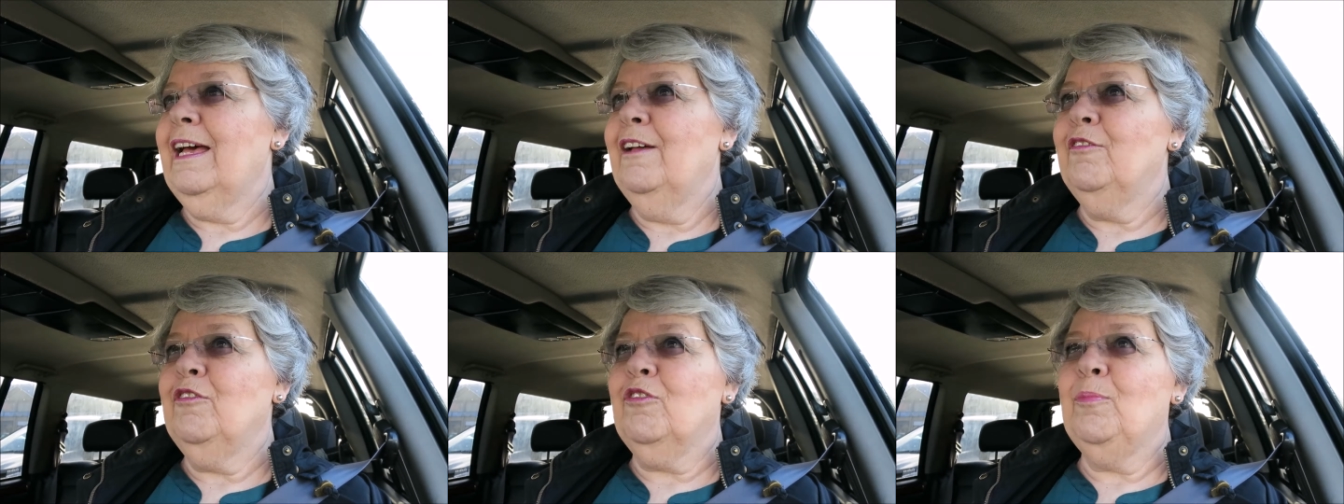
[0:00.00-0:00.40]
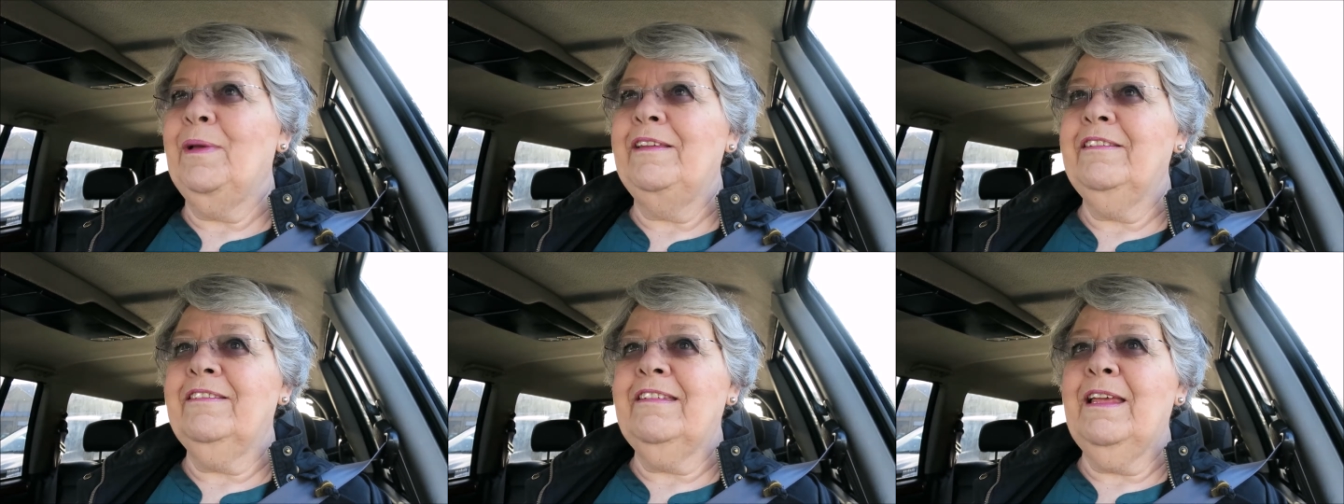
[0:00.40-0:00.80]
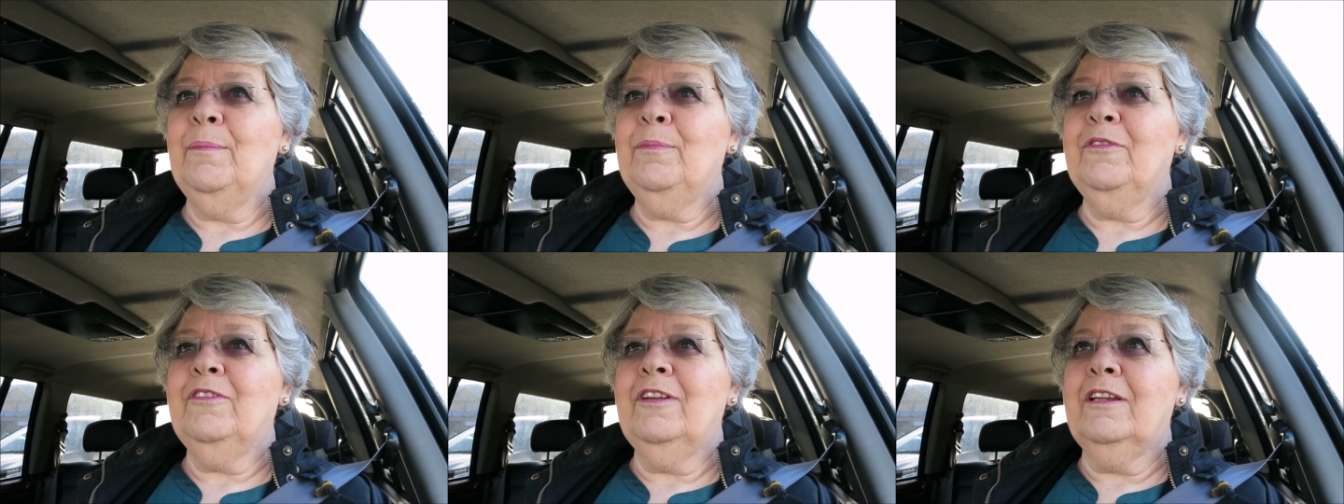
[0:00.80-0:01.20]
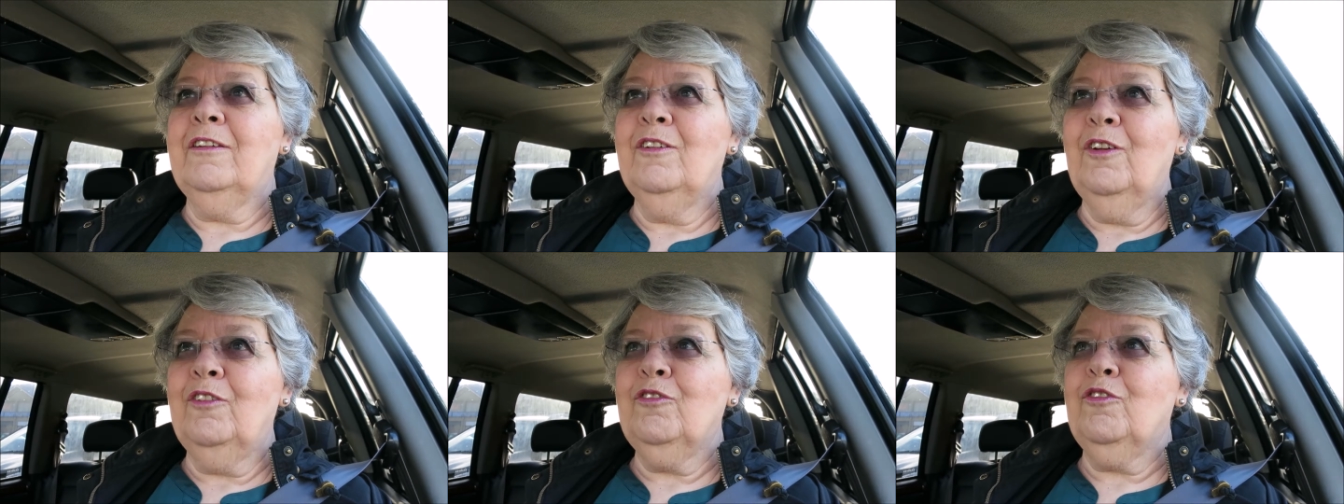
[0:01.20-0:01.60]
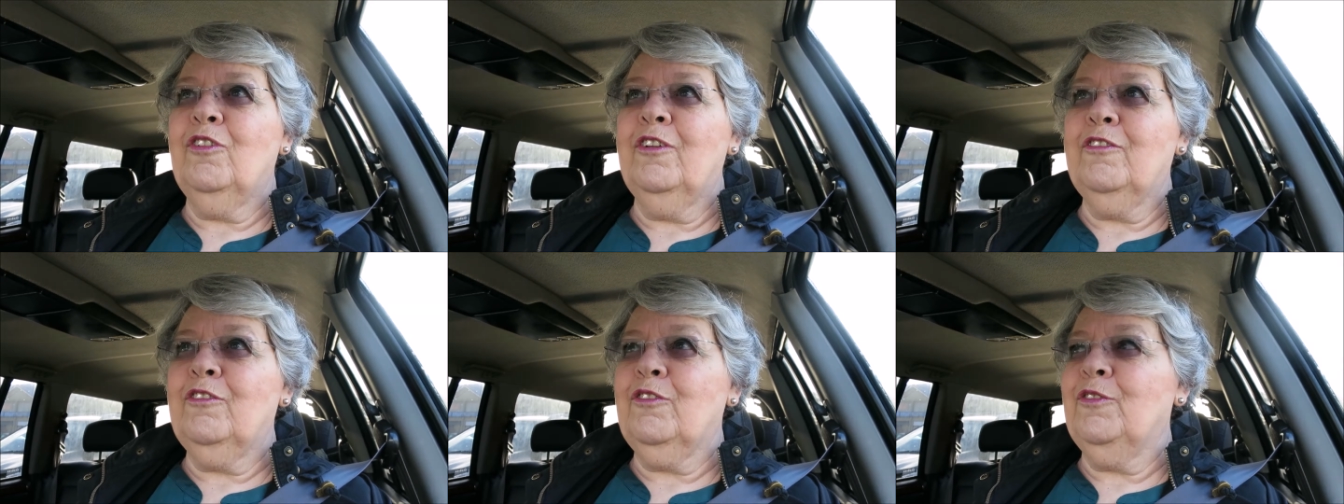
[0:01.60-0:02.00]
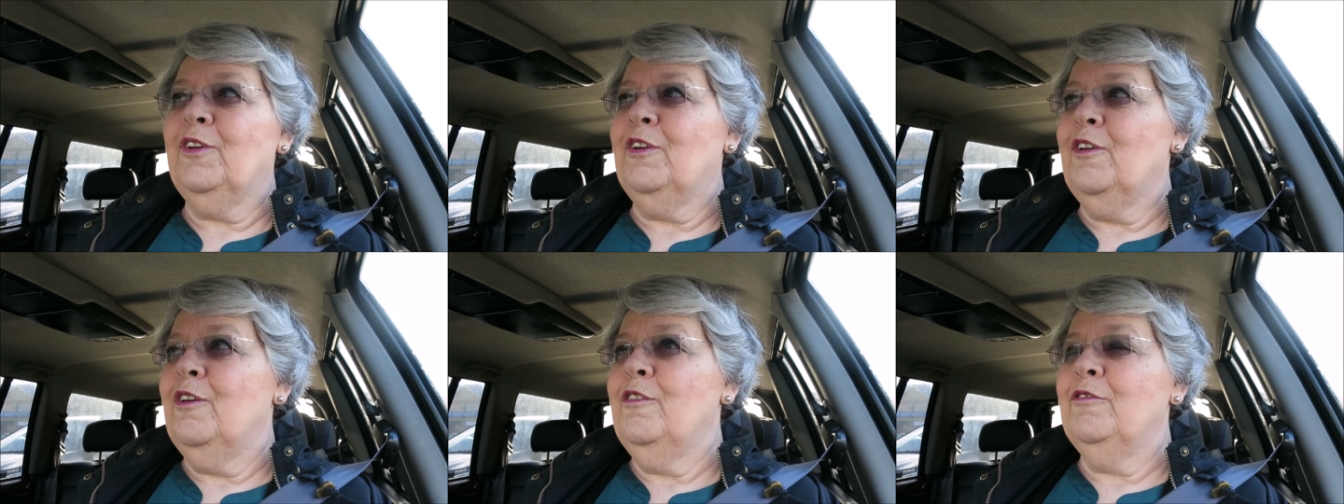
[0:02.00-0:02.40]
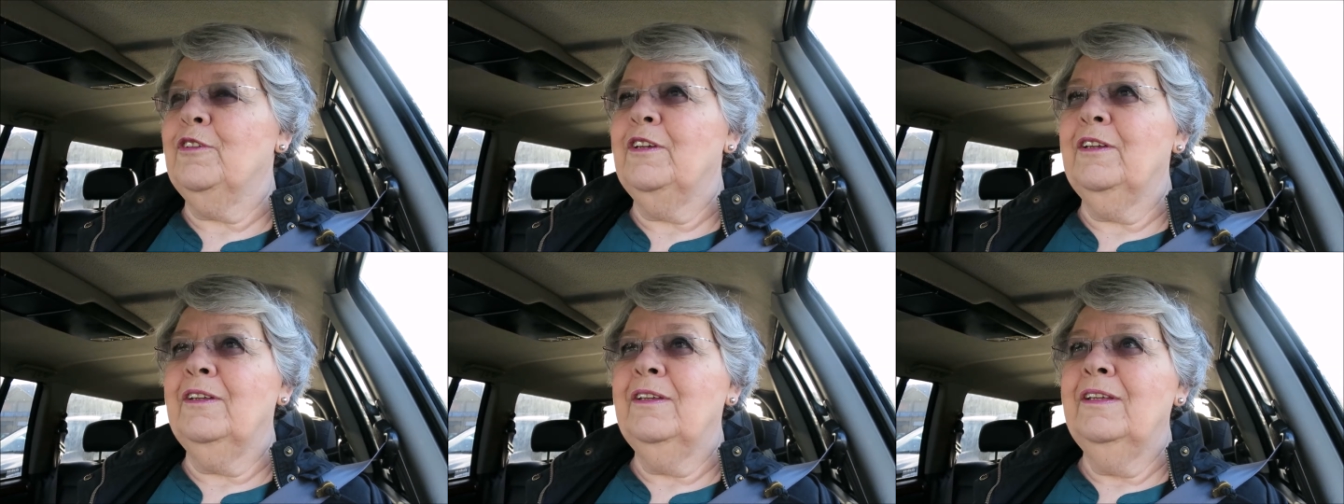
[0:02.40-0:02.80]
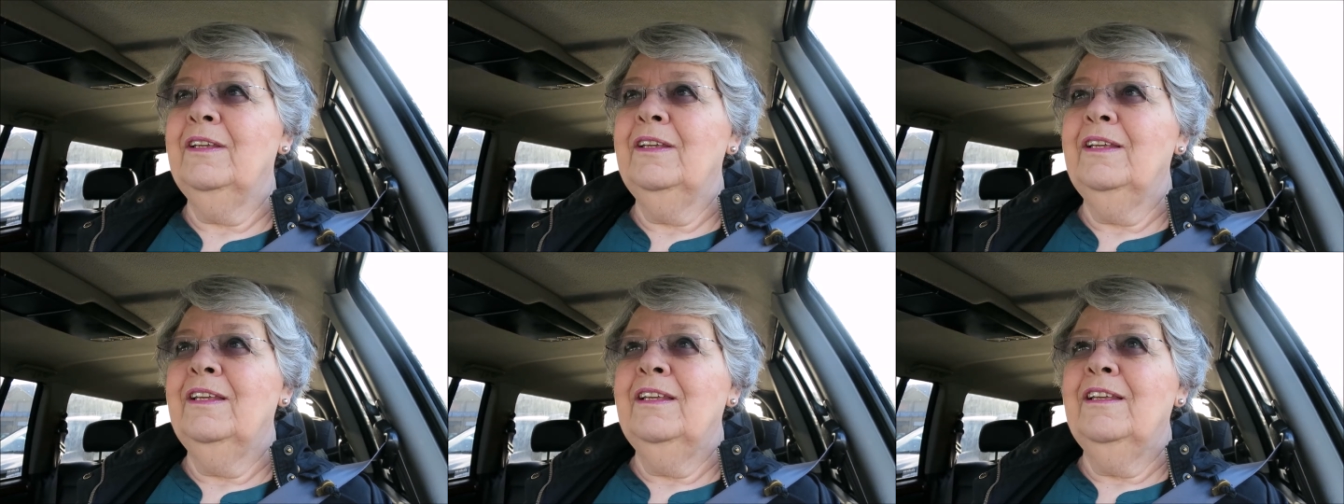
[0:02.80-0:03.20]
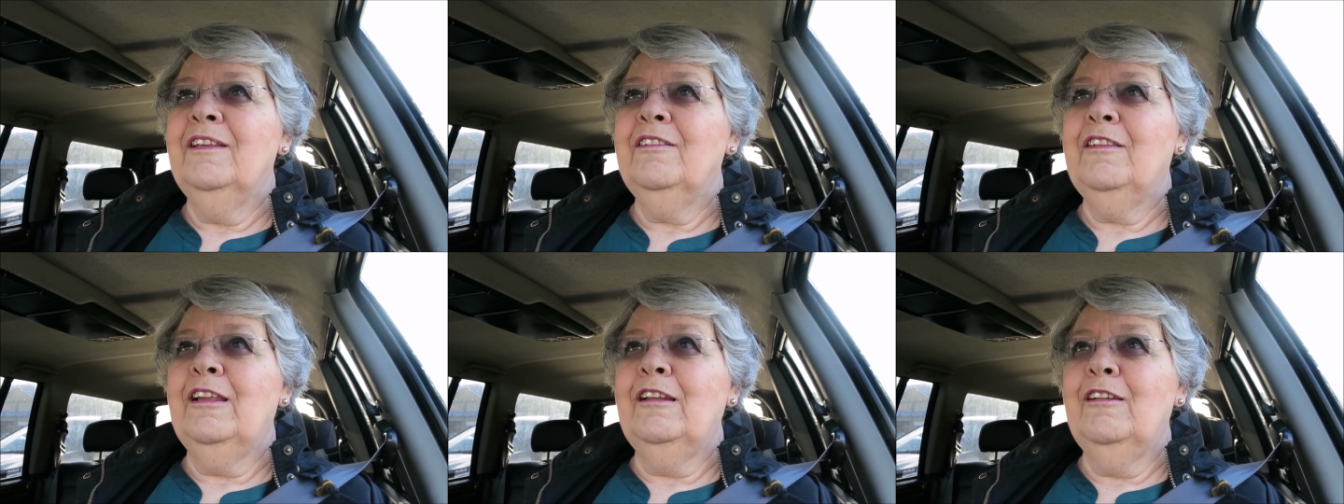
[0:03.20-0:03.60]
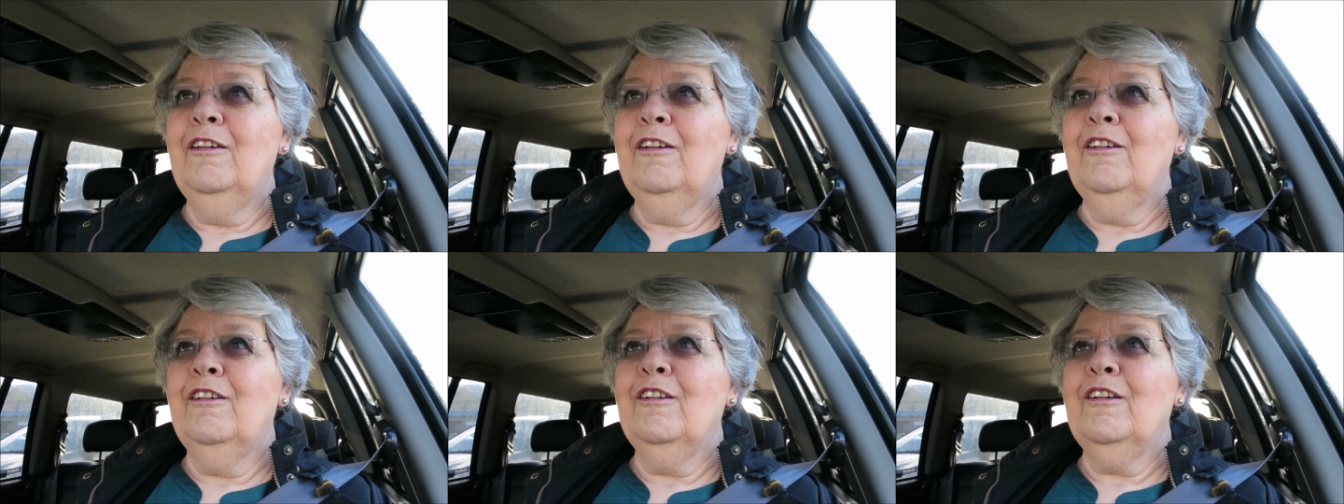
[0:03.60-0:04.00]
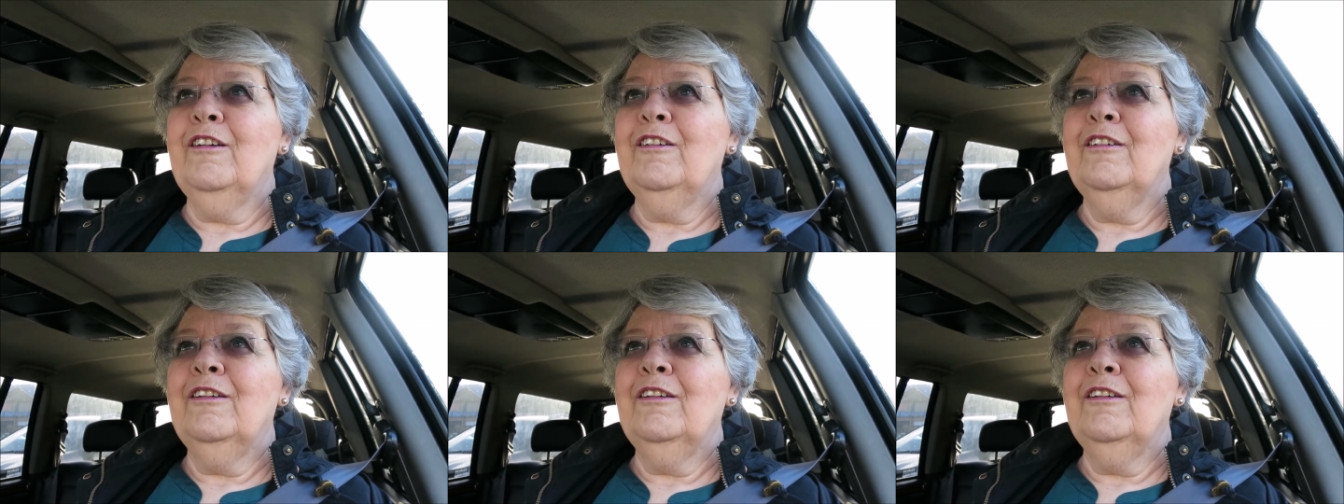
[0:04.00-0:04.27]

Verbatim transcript: counts my steps did not transfer over the log